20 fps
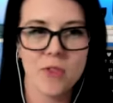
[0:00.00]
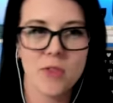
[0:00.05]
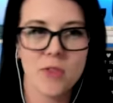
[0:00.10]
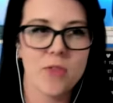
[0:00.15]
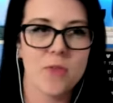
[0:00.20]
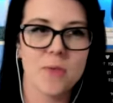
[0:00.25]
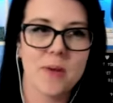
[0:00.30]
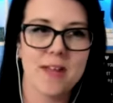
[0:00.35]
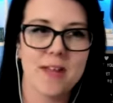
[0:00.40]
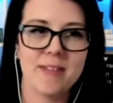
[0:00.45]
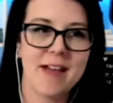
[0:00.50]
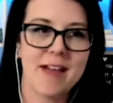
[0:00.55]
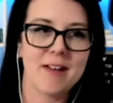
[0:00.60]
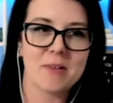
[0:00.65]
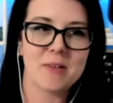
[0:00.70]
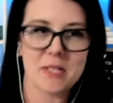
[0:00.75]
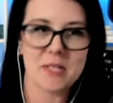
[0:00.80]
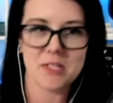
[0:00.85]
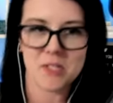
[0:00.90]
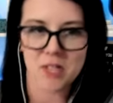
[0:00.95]

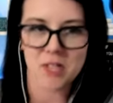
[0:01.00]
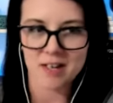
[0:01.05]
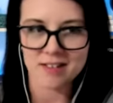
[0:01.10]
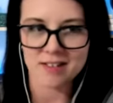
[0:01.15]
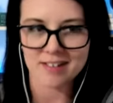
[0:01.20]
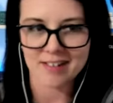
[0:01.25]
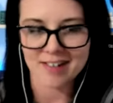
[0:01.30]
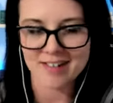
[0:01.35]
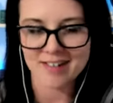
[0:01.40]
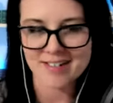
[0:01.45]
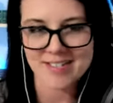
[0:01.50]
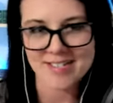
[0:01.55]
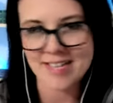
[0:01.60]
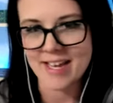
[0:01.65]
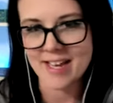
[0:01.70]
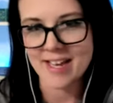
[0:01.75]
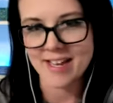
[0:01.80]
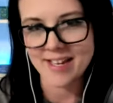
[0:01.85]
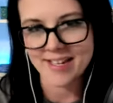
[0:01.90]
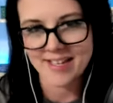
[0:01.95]
$3,000?
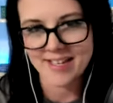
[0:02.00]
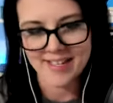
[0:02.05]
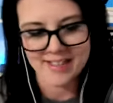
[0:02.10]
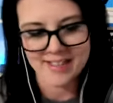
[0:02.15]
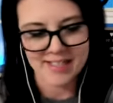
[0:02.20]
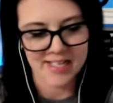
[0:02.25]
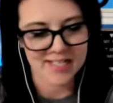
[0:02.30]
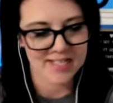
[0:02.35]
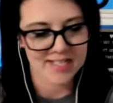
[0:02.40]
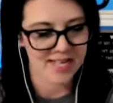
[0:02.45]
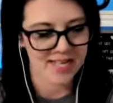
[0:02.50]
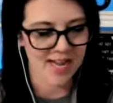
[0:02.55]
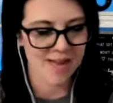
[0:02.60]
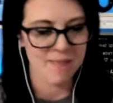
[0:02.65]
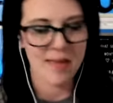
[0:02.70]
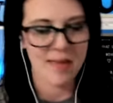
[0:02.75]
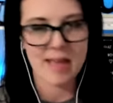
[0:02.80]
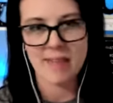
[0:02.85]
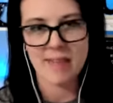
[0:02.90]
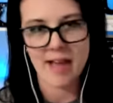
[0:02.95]
Like that's, I
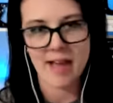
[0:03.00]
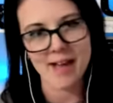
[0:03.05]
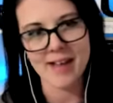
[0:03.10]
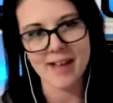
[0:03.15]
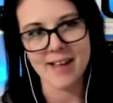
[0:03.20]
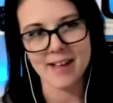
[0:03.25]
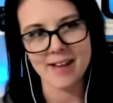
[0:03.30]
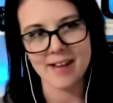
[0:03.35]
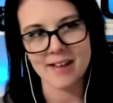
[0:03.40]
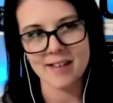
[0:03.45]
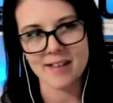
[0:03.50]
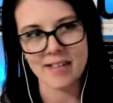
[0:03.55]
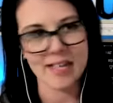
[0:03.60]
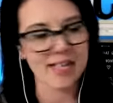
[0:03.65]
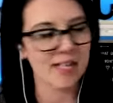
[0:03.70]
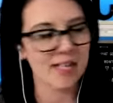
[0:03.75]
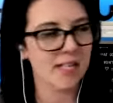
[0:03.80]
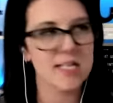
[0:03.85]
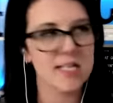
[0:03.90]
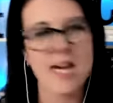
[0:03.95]
made that in
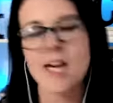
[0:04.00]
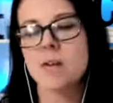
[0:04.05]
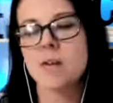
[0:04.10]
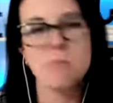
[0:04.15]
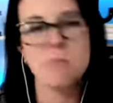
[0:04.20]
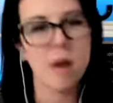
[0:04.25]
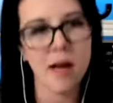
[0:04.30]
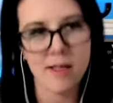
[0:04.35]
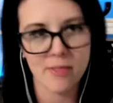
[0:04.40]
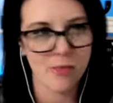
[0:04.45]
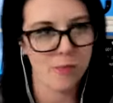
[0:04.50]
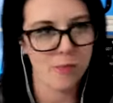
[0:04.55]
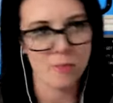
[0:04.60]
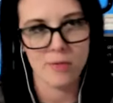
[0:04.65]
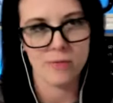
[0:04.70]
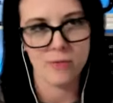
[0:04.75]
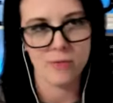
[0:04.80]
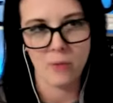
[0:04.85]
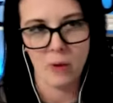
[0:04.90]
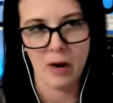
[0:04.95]
like an entire month
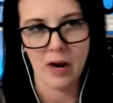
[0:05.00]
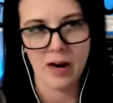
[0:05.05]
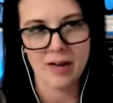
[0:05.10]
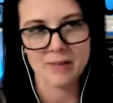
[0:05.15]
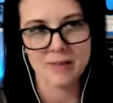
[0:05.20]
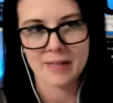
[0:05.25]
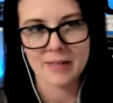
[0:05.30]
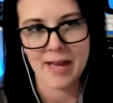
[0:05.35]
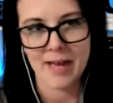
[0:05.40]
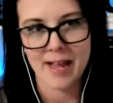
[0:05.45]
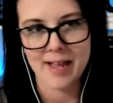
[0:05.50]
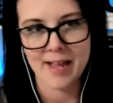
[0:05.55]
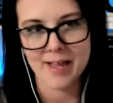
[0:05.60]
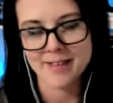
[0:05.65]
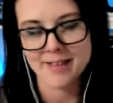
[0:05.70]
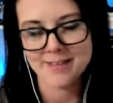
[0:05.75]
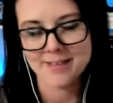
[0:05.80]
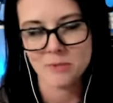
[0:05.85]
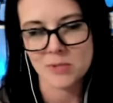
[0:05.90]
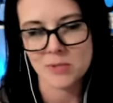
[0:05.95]
before when
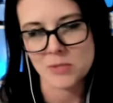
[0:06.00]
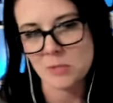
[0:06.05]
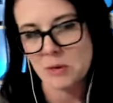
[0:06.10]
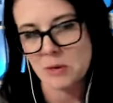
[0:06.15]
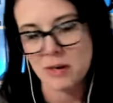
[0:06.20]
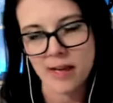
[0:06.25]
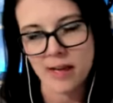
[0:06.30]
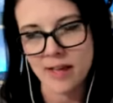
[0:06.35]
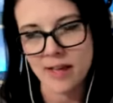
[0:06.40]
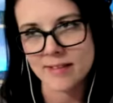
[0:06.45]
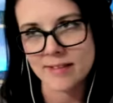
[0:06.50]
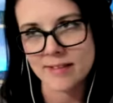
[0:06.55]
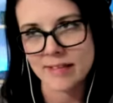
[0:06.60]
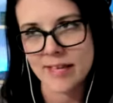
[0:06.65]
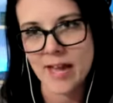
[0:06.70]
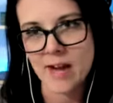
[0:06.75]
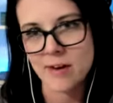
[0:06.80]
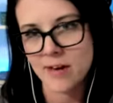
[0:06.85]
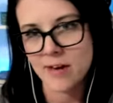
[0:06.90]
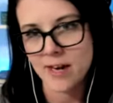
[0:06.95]
I was working. Like,
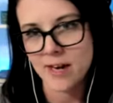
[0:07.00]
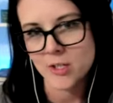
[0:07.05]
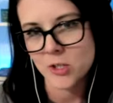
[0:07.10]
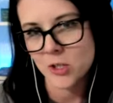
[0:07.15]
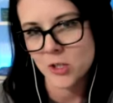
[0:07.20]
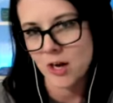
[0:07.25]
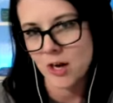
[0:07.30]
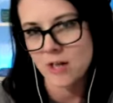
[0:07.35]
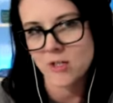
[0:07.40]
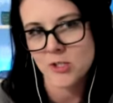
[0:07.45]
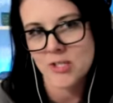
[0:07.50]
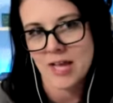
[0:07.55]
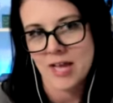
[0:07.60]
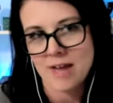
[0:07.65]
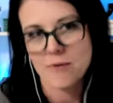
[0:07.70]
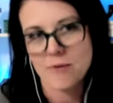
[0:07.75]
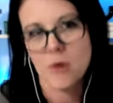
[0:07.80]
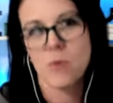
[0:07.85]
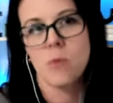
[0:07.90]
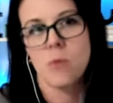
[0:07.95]
how can I charge
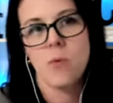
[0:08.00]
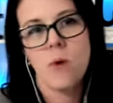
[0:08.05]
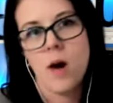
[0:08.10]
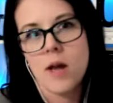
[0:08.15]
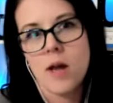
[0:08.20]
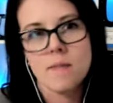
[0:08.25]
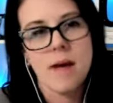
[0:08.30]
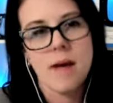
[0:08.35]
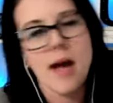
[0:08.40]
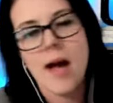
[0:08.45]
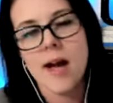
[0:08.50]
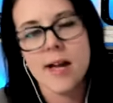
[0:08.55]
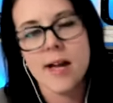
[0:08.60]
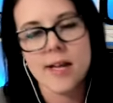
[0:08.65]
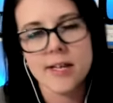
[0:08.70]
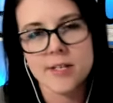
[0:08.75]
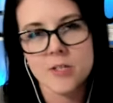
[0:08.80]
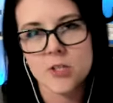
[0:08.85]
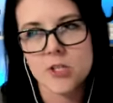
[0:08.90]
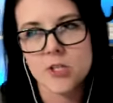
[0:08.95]
that for one
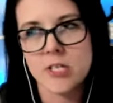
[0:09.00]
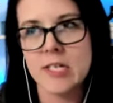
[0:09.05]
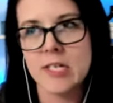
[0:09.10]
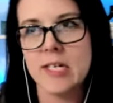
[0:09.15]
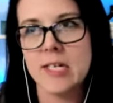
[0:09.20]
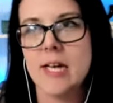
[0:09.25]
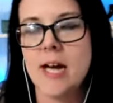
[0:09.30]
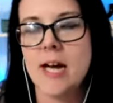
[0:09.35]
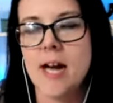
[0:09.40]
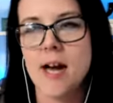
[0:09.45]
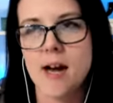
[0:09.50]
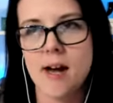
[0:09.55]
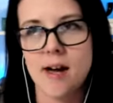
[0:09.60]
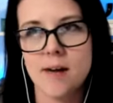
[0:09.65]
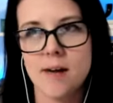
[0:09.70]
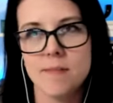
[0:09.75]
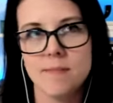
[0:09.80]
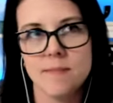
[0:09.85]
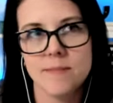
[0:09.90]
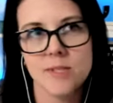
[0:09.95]
package?
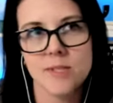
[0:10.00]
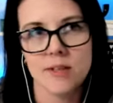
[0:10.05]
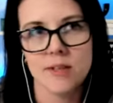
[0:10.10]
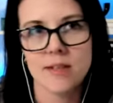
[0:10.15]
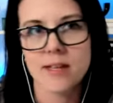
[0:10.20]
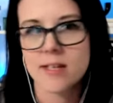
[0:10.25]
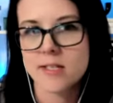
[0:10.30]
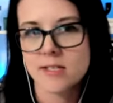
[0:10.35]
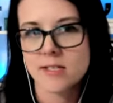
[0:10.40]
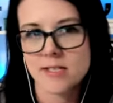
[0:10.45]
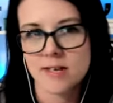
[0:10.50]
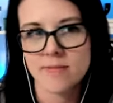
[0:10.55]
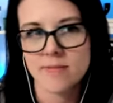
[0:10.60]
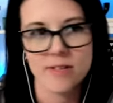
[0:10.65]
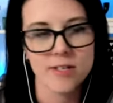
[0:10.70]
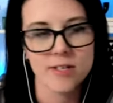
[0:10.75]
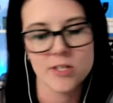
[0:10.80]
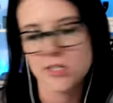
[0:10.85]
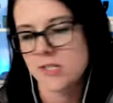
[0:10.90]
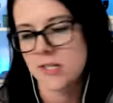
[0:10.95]
Um, so I think it's
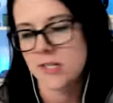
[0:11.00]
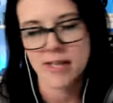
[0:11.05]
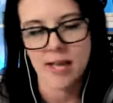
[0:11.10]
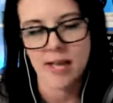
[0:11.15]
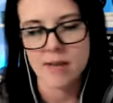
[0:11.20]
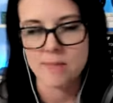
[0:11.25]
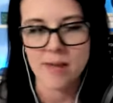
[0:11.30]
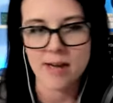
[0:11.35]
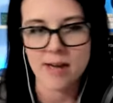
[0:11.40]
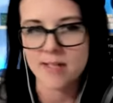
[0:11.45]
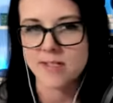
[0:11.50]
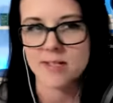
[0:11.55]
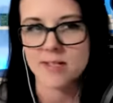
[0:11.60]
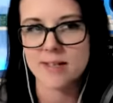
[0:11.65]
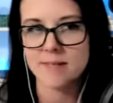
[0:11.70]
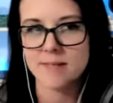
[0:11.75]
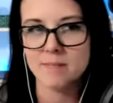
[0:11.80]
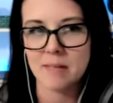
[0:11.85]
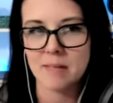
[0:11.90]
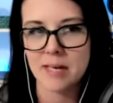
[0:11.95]
definitely just, again, back
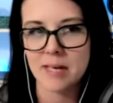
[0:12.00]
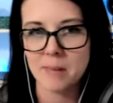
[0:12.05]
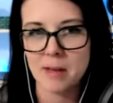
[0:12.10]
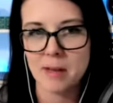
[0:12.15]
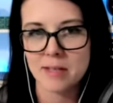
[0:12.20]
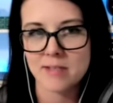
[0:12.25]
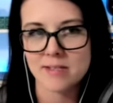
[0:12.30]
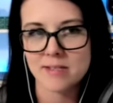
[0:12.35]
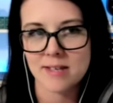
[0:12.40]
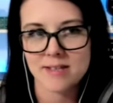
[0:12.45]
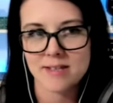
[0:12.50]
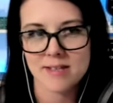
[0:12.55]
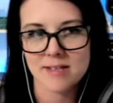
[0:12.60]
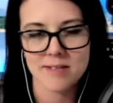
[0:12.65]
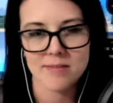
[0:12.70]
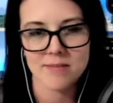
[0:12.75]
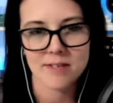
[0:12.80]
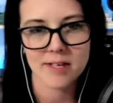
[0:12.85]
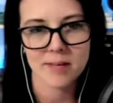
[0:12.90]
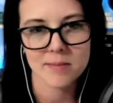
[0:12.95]
to money mindset
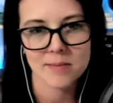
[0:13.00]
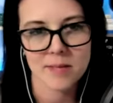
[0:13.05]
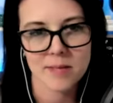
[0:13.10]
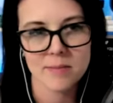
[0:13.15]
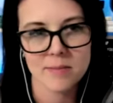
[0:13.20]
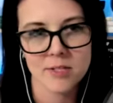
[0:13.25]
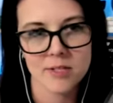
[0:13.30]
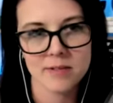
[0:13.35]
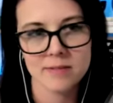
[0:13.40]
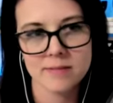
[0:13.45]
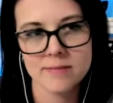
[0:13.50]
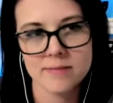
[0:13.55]
stuff that comes up too.